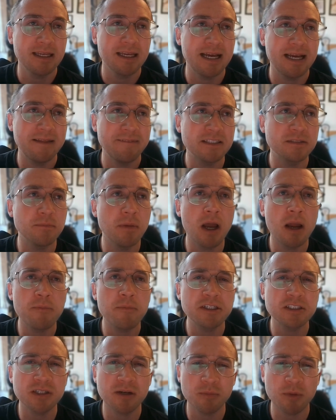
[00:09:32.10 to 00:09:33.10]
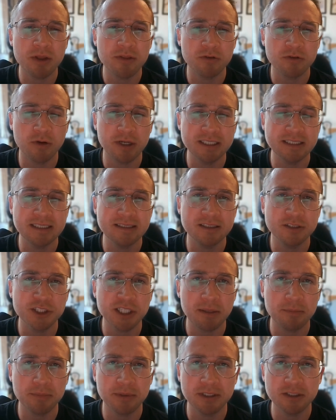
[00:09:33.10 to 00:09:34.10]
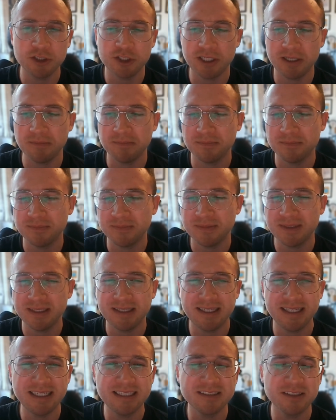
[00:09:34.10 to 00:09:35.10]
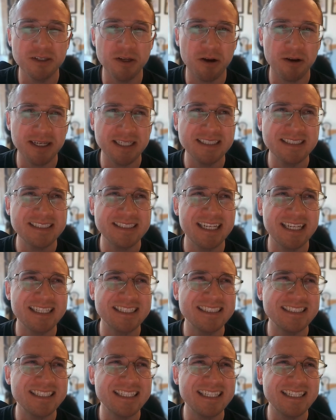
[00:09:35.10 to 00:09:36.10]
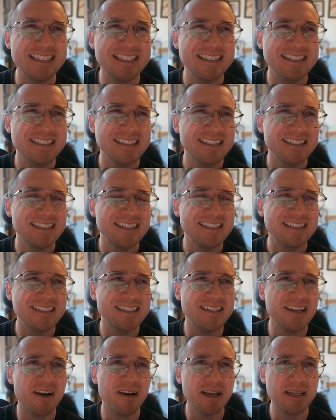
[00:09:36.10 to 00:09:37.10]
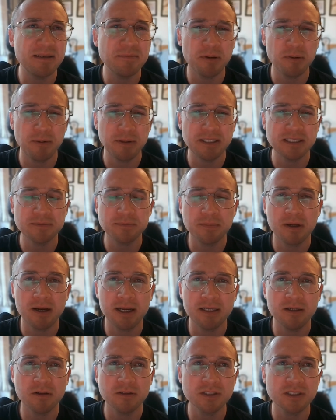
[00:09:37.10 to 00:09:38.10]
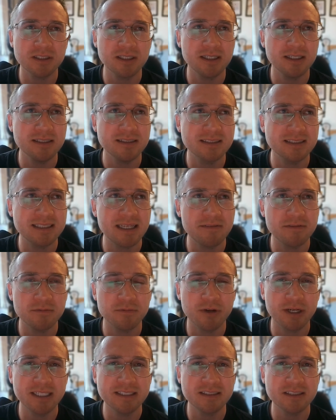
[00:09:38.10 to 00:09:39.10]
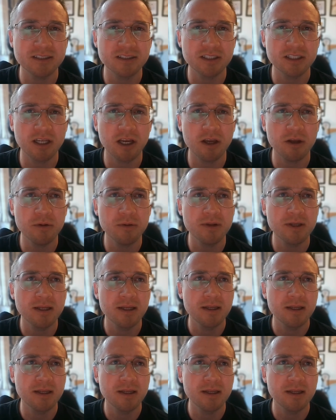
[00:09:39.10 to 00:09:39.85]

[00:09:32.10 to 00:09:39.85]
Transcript: And there's murmurings around whether or not he's in the championship. He's not. He's 69 points behind Oscar, 7 races to go.